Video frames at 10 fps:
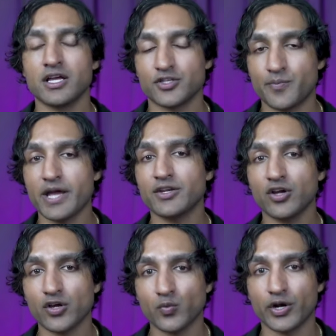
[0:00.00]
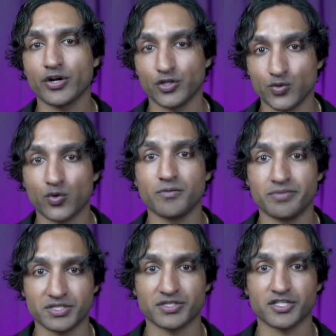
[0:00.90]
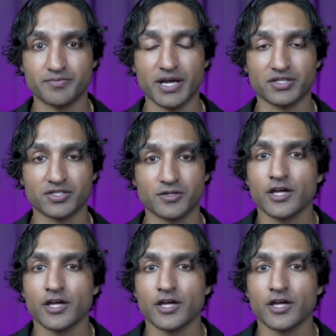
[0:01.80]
depending on where your business is based.